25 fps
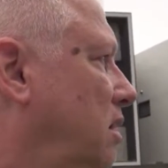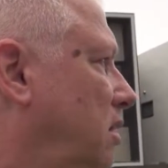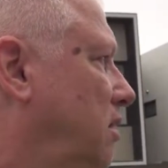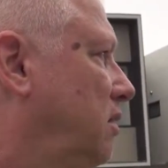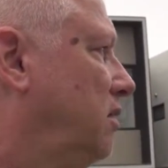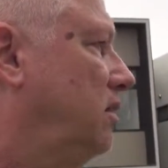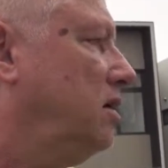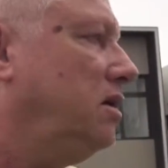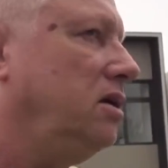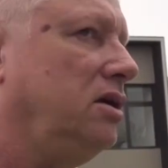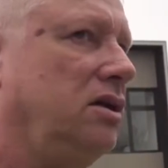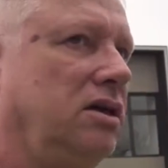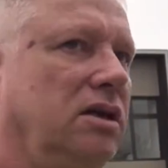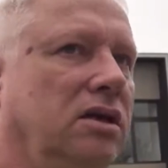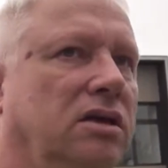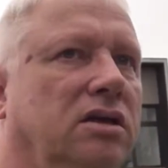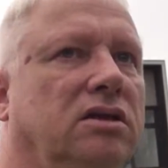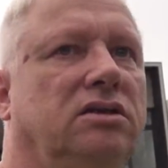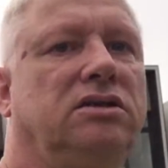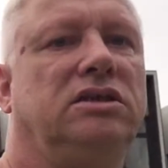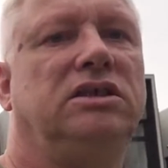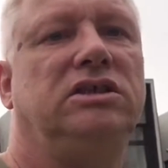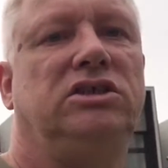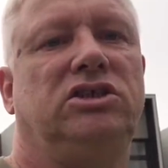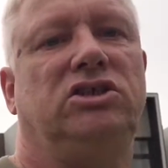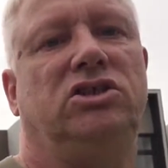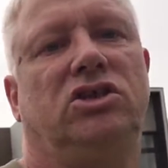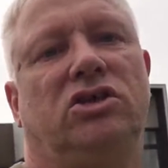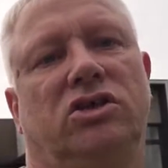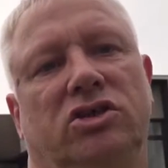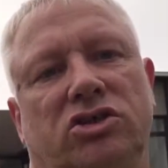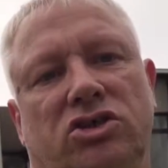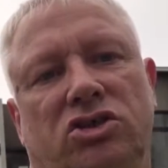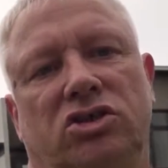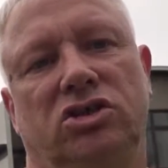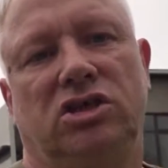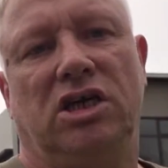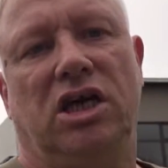the DJI
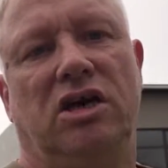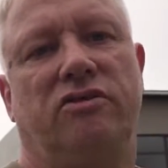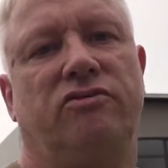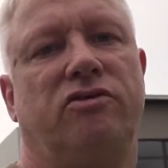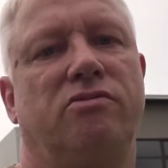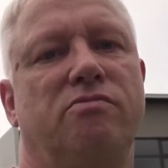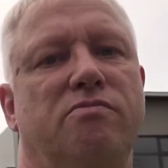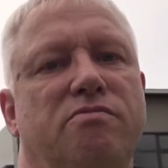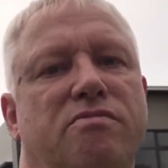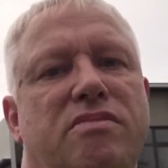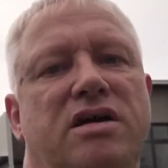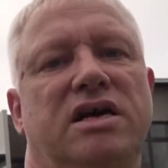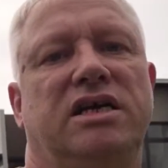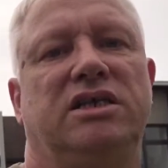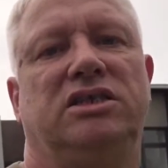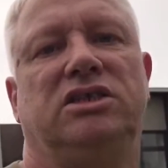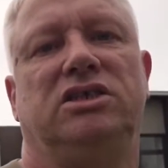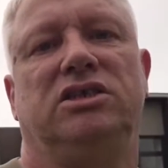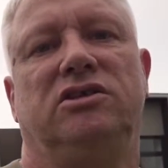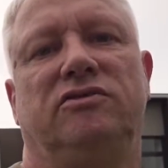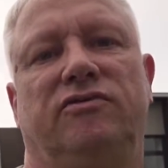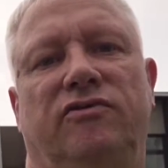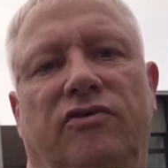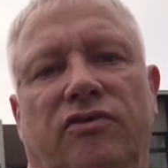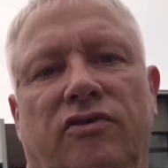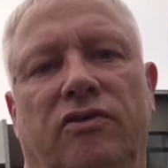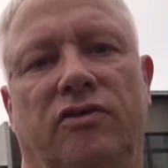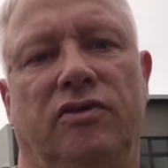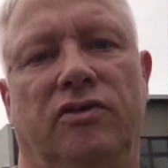should have a massive